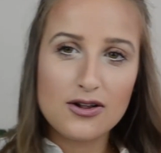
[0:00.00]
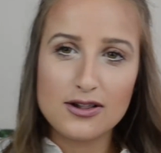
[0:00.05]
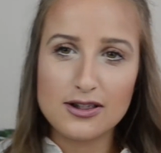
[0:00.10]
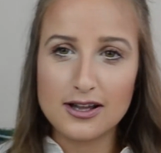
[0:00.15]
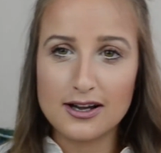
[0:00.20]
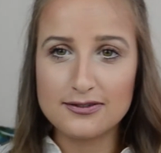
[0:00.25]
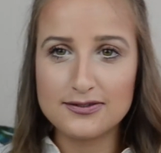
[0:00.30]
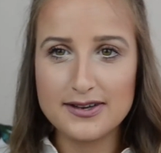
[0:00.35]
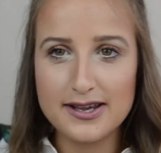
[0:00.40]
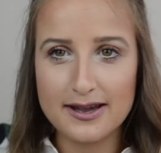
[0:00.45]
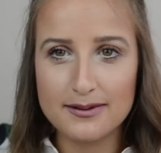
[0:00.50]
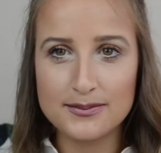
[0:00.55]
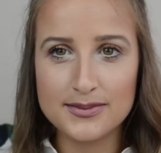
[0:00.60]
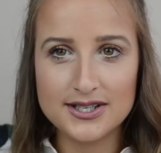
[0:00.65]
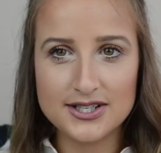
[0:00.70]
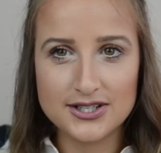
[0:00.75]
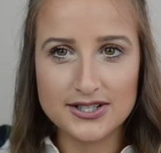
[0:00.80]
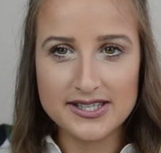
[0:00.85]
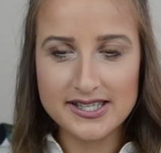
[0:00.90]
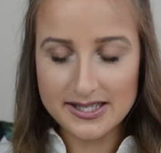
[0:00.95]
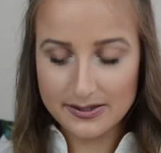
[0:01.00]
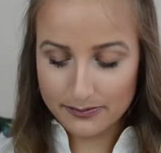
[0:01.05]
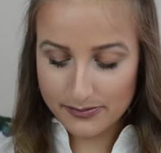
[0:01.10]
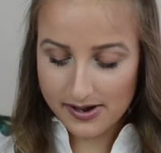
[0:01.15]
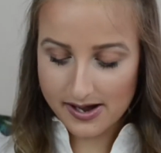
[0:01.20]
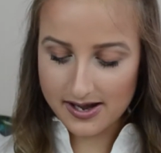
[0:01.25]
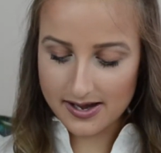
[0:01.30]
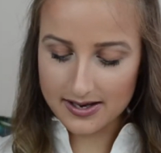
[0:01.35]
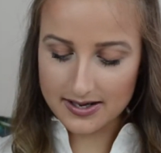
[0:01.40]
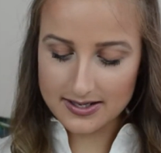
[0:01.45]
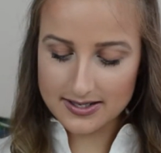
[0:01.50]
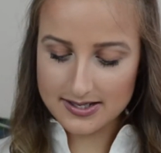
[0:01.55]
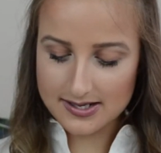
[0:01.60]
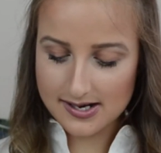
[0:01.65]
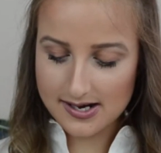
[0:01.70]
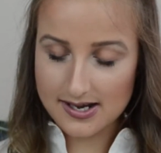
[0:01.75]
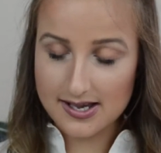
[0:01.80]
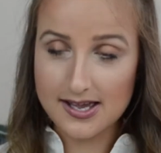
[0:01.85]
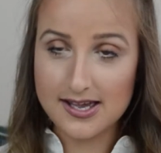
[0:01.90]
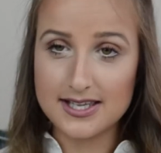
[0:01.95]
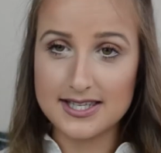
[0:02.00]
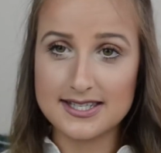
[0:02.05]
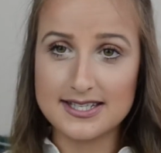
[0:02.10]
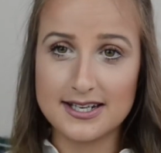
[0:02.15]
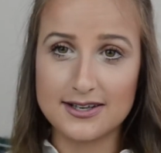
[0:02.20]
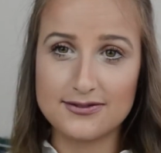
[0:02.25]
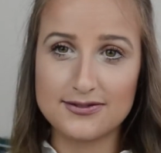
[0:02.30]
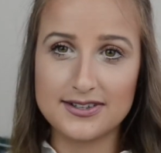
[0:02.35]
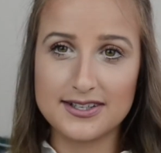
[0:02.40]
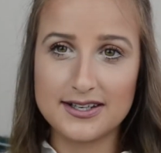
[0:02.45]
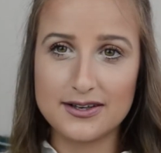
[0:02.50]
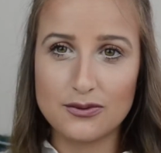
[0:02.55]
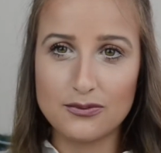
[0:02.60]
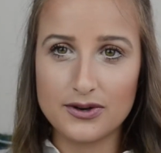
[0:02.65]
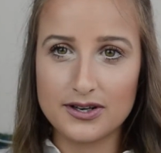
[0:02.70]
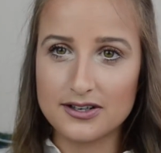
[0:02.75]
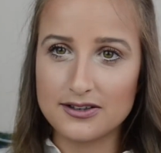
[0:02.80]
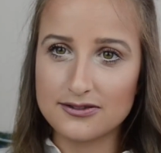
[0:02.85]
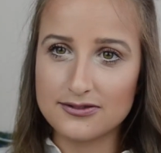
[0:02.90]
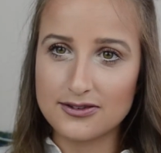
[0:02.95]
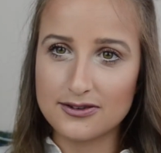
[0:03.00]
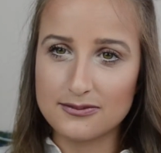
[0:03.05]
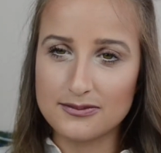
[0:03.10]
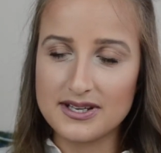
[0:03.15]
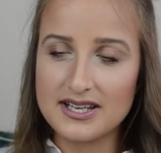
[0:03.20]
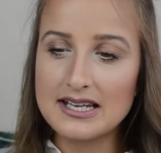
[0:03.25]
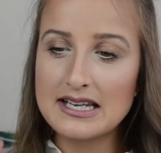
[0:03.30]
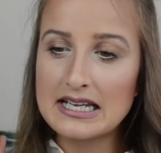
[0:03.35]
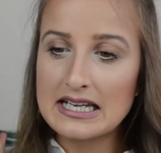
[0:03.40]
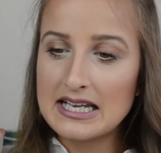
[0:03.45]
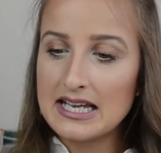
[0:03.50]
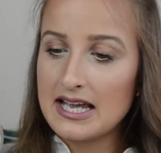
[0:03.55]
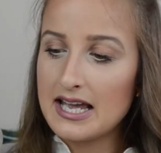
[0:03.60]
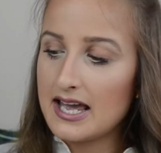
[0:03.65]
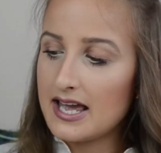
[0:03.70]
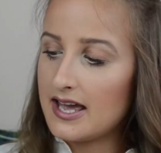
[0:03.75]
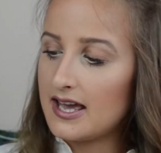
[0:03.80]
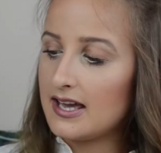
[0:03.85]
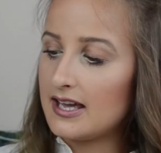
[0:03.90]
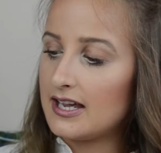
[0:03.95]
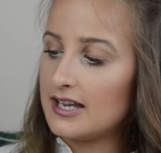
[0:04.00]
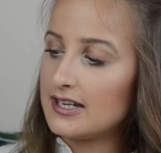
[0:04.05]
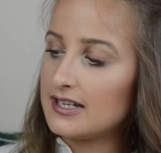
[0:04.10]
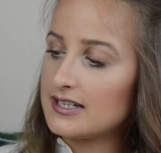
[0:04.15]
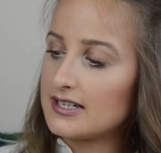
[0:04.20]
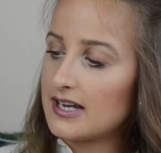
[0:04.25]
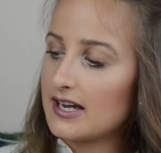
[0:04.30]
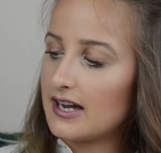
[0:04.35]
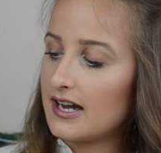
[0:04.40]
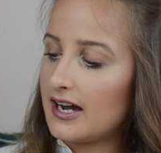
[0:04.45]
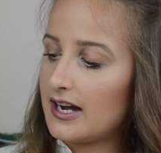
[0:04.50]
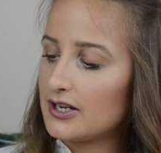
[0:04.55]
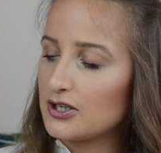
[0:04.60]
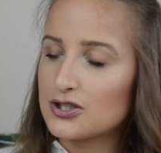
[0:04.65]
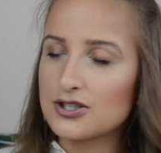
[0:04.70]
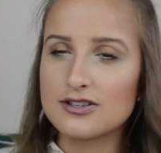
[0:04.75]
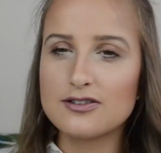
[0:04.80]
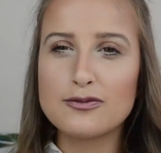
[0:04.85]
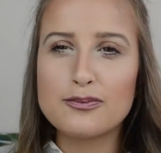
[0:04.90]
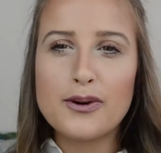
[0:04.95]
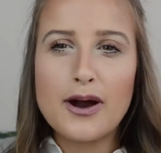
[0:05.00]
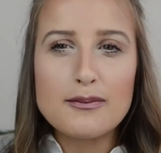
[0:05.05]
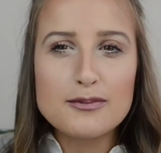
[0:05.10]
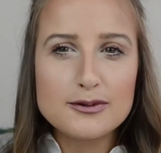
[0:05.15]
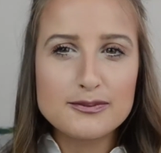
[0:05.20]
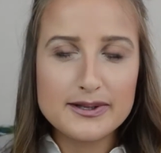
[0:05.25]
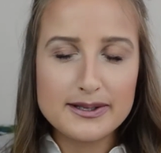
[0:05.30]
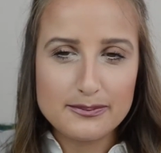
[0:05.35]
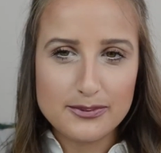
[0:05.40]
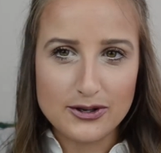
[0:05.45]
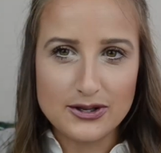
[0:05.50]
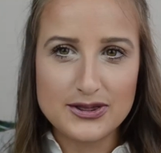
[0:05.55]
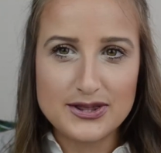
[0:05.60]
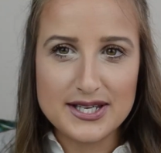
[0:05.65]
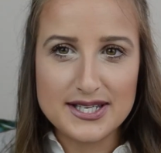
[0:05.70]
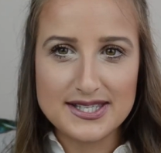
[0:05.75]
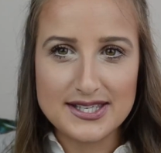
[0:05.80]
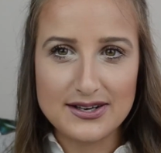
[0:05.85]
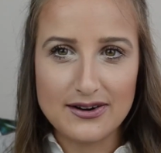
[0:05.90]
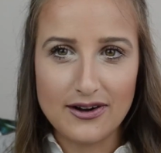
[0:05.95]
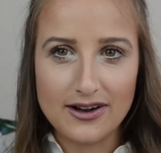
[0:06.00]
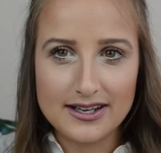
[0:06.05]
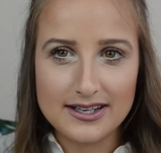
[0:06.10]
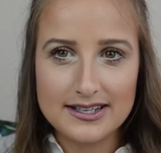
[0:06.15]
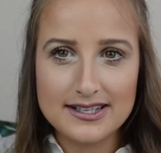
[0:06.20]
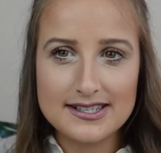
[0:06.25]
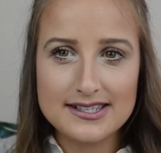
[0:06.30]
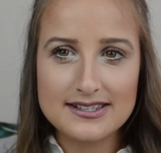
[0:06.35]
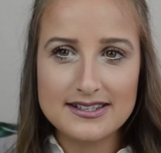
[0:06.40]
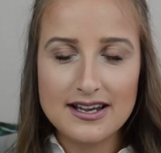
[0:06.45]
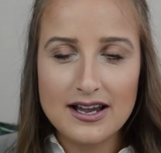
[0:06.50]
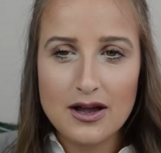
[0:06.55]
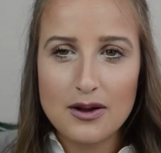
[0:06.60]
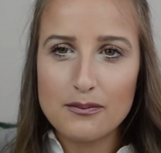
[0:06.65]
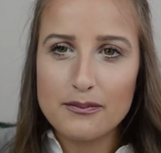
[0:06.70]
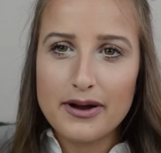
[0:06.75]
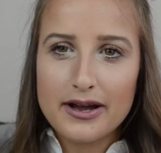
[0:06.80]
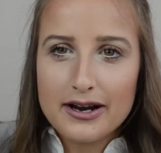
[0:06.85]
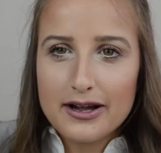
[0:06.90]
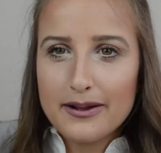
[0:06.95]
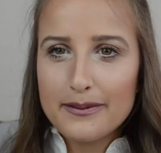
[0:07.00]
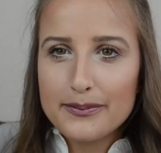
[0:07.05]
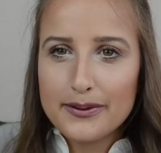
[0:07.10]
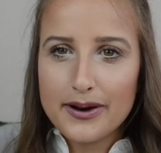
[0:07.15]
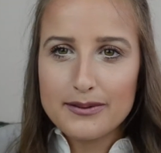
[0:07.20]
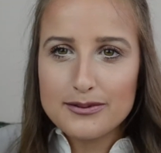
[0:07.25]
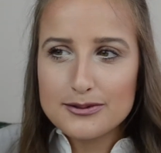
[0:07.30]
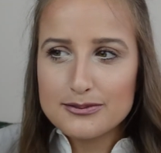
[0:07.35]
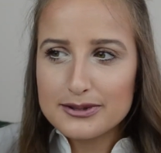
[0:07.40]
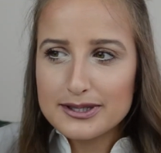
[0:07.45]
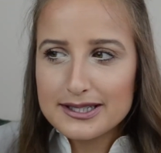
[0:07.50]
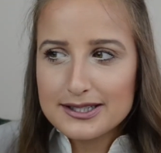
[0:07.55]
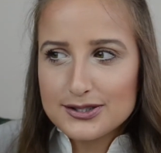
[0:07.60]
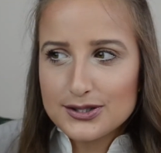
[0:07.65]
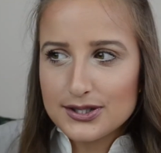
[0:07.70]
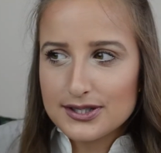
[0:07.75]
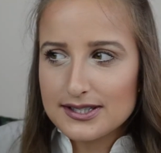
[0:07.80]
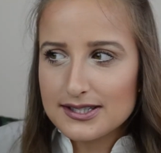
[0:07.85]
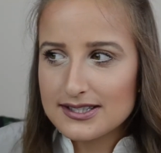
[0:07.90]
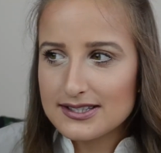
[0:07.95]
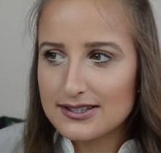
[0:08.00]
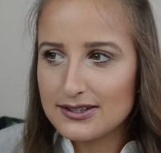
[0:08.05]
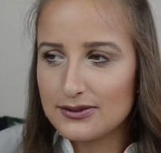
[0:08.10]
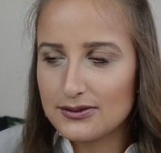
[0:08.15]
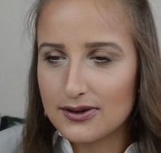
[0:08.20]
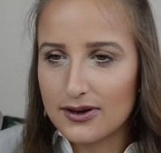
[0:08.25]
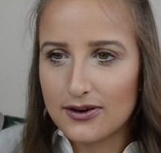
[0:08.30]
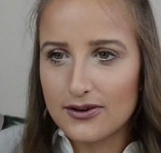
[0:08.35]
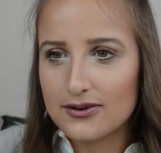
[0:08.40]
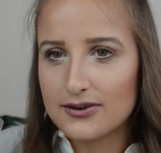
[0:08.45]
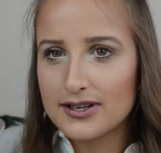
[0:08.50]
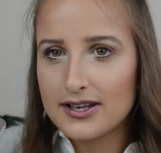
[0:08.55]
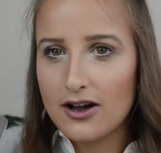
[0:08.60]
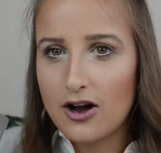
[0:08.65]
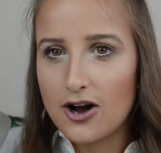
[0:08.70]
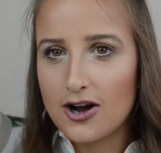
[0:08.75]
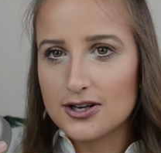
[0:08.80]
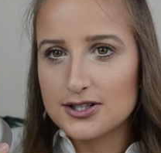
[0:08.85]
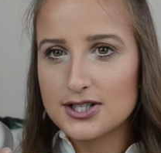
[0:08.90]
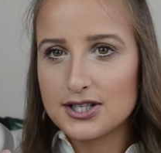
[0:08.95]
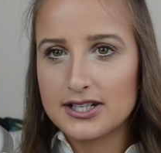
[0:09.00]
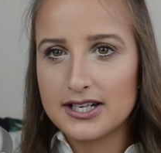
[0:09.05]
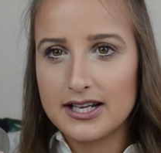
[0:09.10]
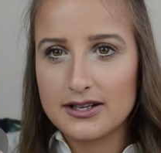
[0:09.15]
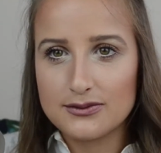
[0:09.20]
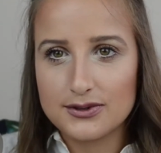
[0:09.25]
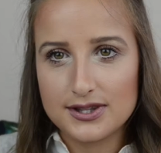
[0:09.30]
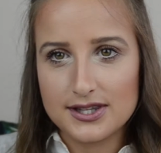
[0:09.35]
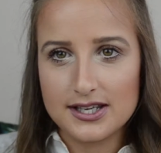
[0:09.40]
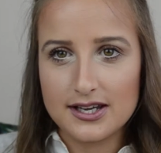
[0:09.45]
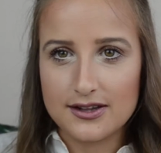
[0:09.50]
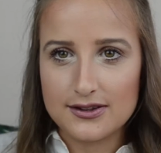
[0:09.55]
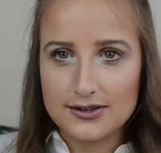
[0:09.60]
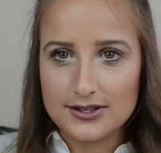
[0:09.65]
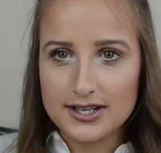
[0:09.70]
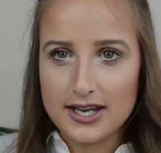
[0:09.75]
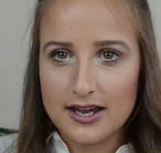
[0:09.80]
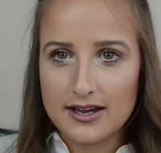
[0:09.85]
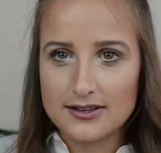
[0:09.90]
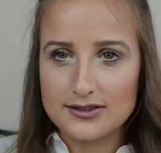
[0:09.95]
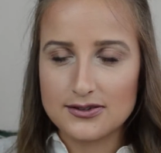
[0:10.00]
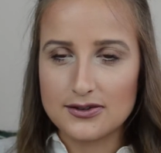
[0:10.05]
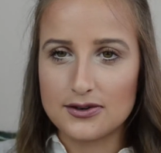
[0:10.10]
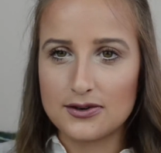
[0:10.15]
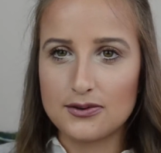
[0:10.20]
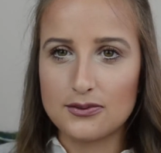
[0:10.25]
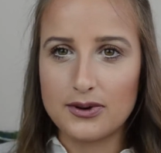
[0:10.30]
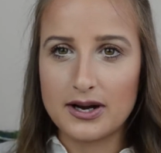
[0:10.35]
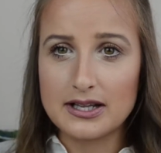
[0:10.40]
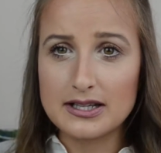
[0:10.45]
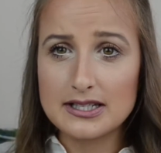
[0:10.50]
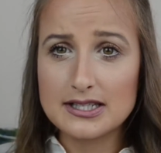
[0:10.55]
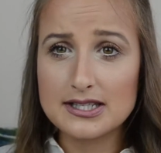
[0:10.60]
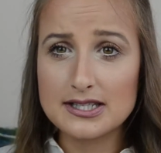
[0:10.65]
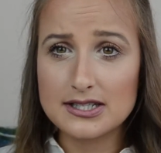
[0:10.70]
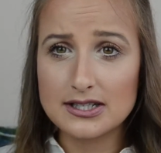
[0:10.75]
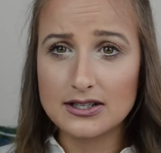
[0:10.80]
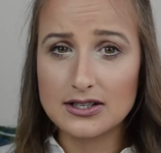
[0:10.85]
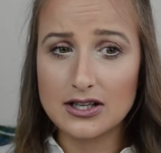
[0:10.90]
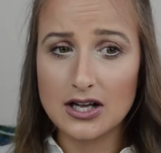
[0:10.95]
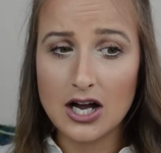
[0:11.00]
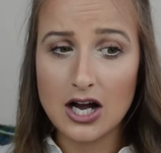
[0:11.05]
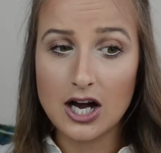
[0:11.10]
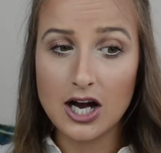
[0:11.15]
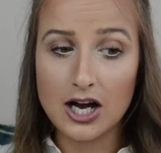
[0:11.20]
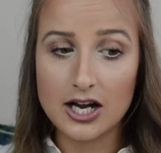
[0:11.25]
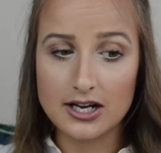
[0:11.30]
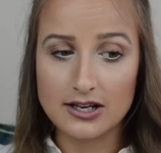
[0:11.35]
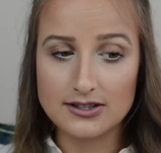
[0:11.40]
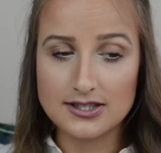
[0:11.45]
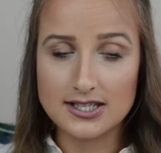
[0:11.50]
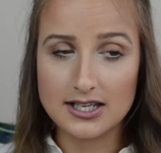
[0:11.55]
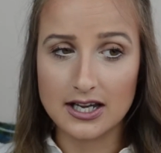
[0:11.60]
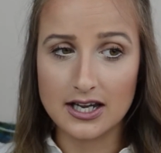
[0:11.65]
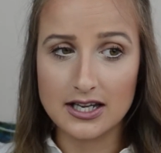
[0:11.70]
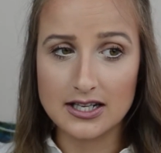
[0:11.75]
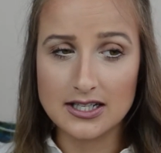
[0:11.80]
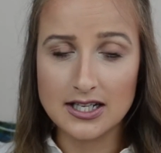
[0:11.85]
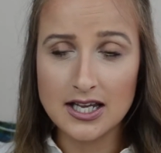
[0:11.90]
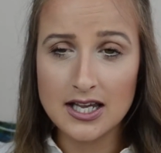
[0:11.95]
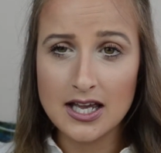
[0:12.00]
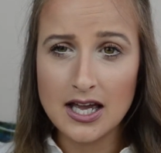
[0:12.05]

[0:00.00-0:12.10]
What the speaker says: Lofty ambitions, but it's definitely a winner for me. And I should have probably burnt this in August, but I'll probably just, you know, alternate with the other candle while it's still hot outside.